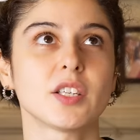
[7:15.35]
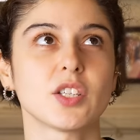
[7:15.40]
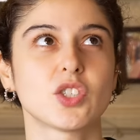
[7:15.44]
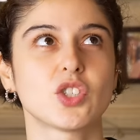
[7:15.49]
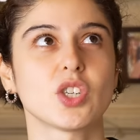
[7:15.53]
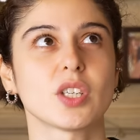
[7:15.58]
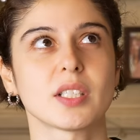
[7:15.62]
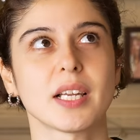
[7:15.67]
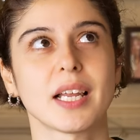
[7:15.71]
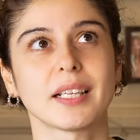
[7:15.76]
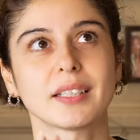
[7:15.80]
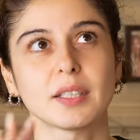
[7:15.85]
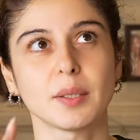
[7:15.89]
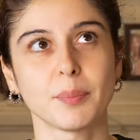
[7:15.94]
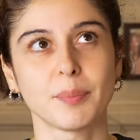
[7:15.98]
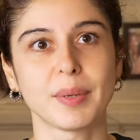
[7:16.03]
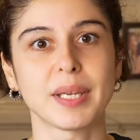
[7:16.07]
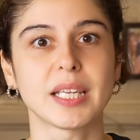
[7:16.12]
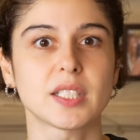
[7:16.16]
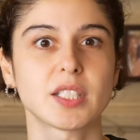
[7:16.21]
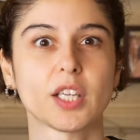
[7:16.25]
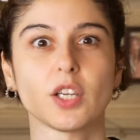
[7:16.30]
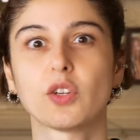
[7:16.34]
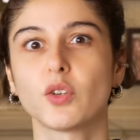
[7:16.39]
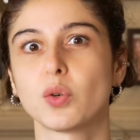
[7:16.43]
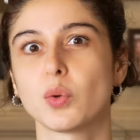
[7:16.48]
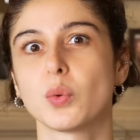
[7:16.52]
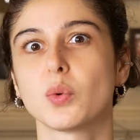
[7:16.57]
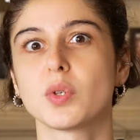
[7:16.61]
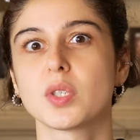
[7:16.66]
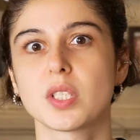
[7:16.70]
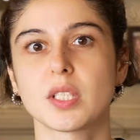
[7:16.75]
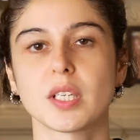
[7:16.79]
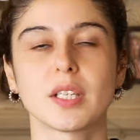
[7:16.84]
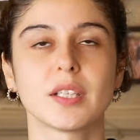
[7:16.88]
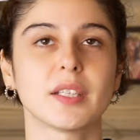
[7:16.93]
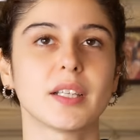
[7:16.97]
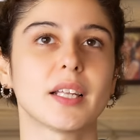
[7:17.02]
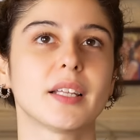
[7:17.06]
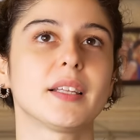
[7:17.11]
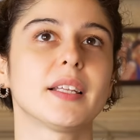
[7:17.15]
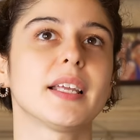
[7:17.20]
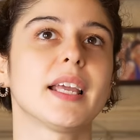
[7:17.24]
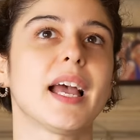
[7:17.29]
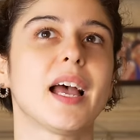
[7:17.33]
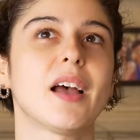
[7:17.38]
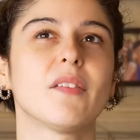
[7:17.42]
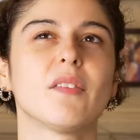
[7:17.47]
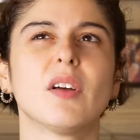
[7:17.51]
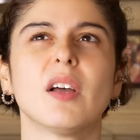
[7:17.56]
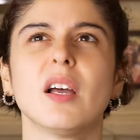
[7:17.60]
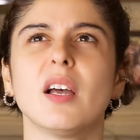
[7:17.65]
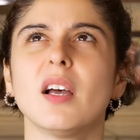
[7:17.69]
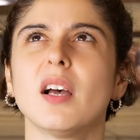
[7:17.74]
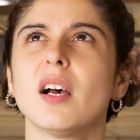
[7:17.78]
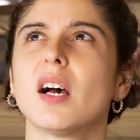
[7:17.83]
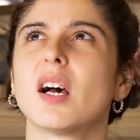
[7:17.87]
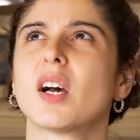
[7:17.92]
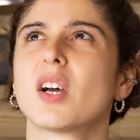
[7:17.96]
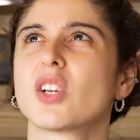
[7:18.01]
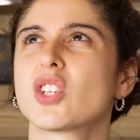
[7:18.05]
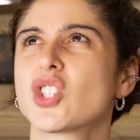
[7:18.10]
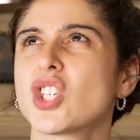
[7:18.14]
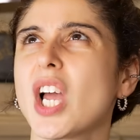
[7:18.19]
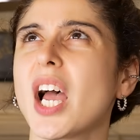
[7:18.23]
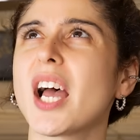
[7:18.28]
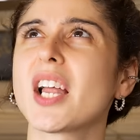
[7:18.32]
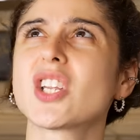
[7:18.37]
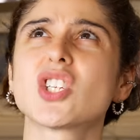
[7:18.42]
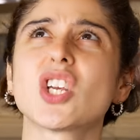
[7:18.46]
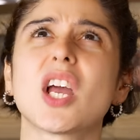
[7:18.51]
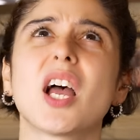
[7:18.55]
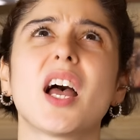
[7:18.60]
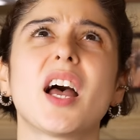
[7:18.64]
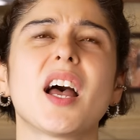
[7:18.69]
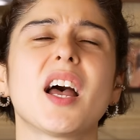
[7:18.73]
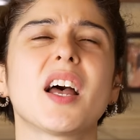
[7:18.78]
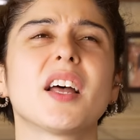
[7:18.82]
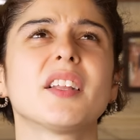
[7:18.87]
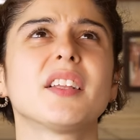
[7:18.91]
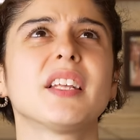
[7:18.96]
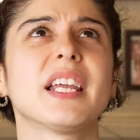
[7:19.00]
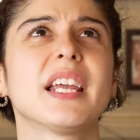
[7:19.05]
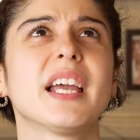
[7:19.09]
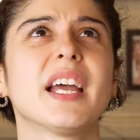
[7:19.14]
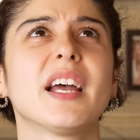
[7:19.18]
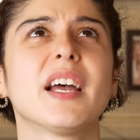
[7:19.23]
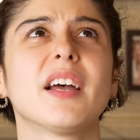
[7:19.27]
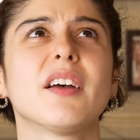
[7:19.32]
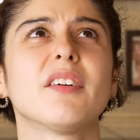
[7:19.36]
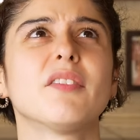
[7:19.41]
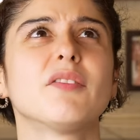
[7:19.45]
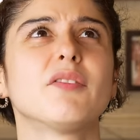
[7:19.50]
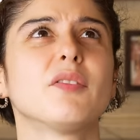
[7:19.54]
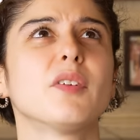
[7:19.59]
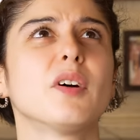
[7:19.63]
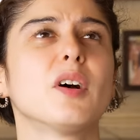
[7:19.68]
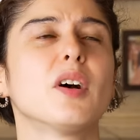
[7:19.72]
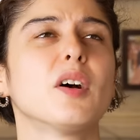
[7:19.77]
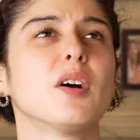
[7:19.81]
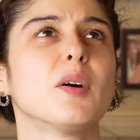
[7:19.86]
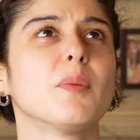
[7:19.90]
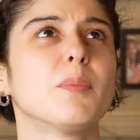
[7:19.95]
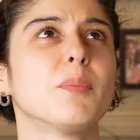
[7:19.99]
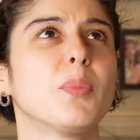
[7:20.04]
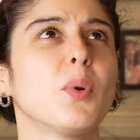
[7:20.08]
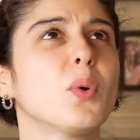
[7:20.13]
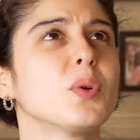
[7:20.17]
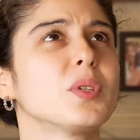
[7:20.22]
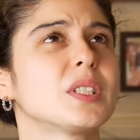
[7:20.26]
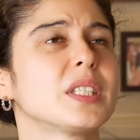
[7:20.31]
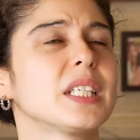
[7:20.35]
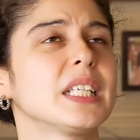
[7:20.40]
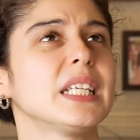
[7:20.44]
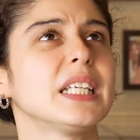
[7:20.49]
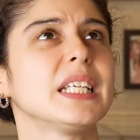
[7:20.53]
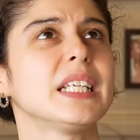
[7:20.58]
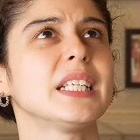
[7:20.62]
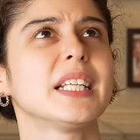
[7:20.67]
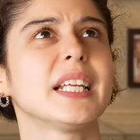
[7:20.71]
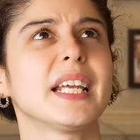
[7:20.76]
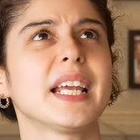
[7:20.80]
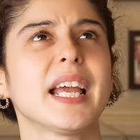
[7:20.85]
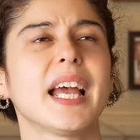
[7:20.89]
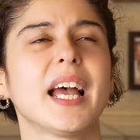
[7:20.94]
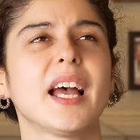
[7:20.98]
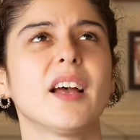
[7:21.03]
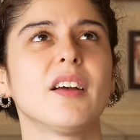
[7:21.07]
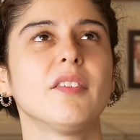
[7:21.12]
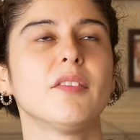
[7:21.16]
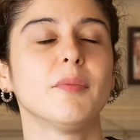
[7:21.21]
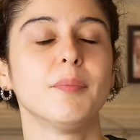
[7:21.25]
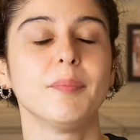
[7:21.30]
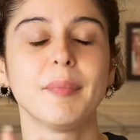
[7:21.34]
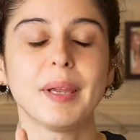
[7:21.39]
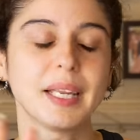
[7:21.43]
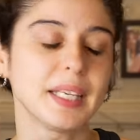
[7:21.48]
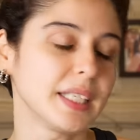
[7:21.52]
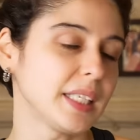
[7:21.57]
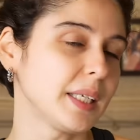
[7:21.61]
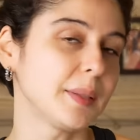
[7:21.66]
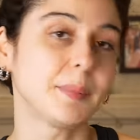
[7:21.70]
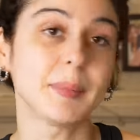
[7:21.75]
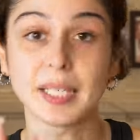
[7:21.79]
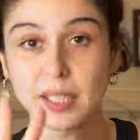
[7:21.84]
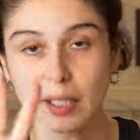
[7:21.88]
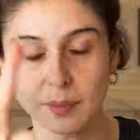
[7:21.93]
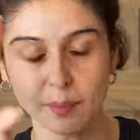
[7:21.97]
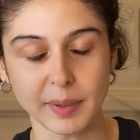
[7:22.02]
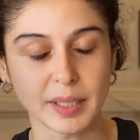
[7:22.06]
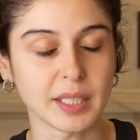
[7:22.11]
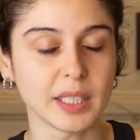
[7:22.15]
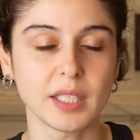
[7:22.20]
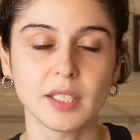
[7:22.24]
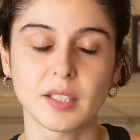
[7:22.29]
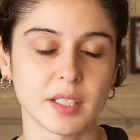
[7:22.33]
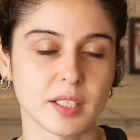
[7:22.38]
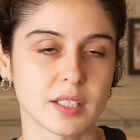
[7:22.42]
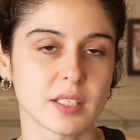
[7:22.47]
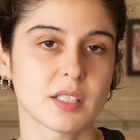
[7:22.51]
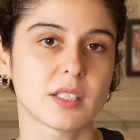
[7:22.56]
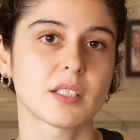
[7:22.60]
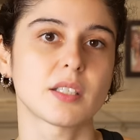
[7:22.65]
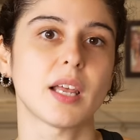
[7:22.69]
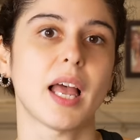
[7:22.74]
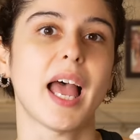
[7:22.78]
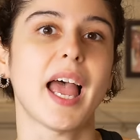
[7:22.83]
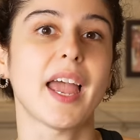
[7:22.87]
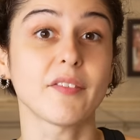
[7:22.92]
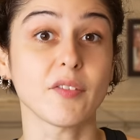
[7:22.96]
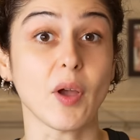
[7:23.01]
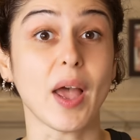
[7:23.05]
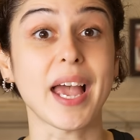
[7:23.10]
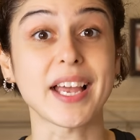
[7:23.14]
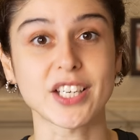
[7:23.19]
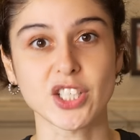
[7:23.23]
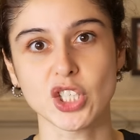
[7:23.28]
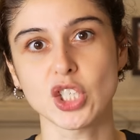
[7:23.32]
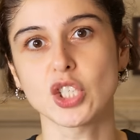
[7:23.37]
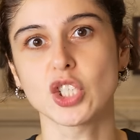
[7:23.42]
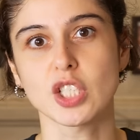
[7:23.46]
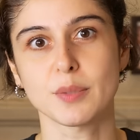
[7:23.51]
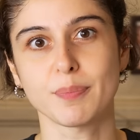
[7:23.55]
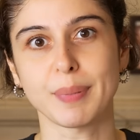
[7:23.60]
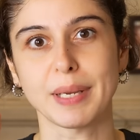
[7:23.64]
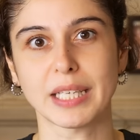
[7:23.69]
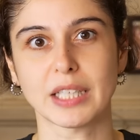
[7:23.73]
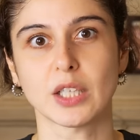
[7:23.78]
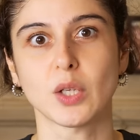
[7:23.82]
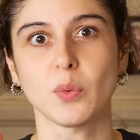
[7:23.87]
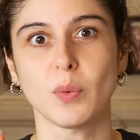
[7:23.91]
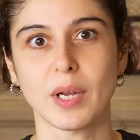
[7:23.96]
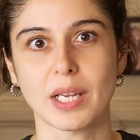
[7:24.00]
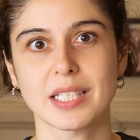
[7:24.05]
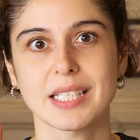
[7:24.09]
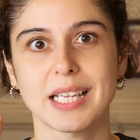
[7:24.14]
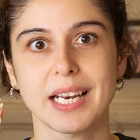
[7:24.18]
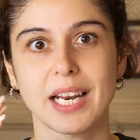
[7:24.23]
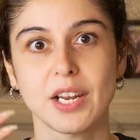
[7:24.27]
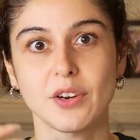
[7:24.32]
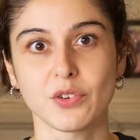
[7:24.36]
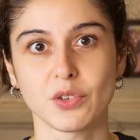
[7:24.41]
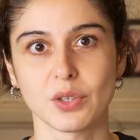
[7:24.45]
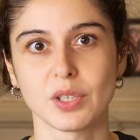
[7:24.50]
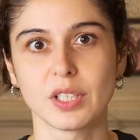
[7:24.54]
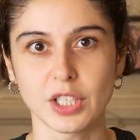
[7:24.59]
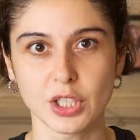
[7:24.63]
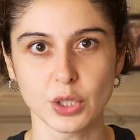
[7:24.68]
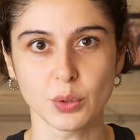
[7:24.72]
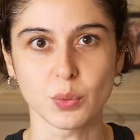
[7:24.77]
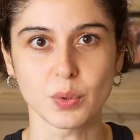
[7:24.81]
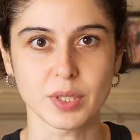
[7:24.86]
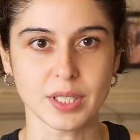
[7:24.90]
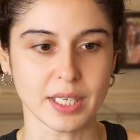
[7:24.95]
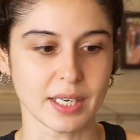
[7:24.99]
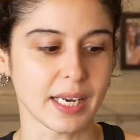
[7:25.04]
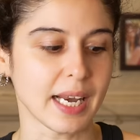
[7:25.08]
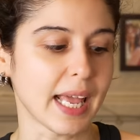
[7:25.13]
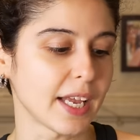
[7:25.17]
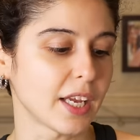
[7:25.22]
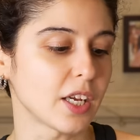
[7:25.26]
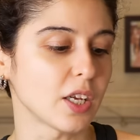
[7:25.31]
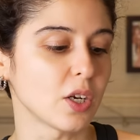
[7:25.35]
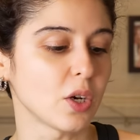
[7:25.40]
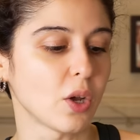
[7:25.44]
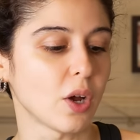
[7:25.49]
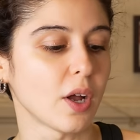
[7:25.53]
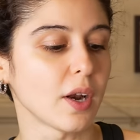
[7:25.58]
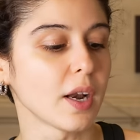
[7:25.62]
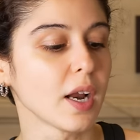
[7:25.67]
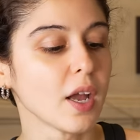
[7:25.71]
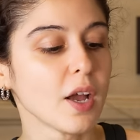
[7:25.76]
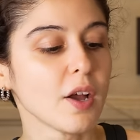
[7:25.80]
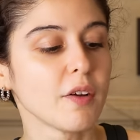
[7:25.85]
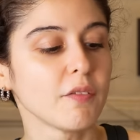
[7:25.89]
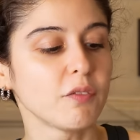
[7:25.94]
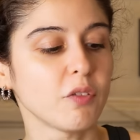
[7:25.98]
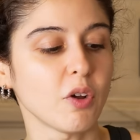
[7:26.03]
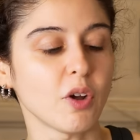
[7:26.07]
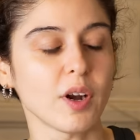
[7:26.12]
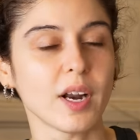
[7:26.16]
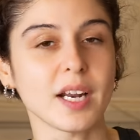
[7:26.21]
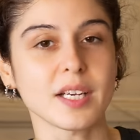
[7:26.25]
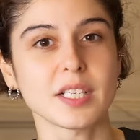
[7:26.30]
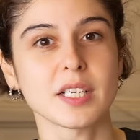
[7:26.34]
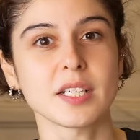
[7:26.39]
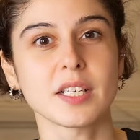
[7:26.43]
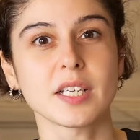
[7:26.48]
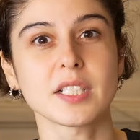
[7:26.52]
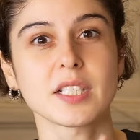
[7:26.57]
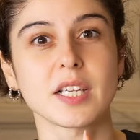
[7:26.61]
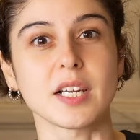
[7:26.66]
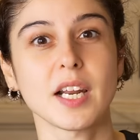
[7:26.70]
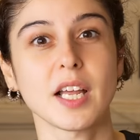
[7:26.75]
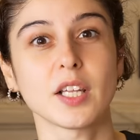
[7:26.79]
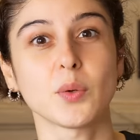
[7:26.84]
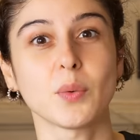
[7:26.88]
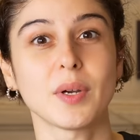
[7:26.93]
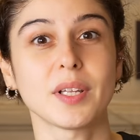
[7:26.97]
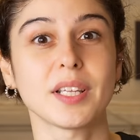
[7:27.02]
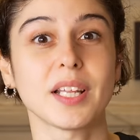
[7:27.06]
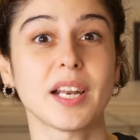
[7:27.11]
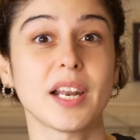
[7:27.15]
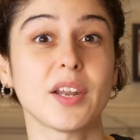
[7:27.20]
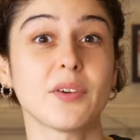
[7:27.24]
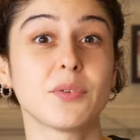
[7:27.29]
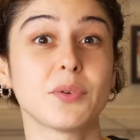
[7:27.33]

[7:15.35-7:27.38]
is just like the basic rose tint. Then they have Cha-Cha, they have Posy, they have many, many, many tints. I've actually just picked the ones that I really use and like a lot. Floratint is another one that I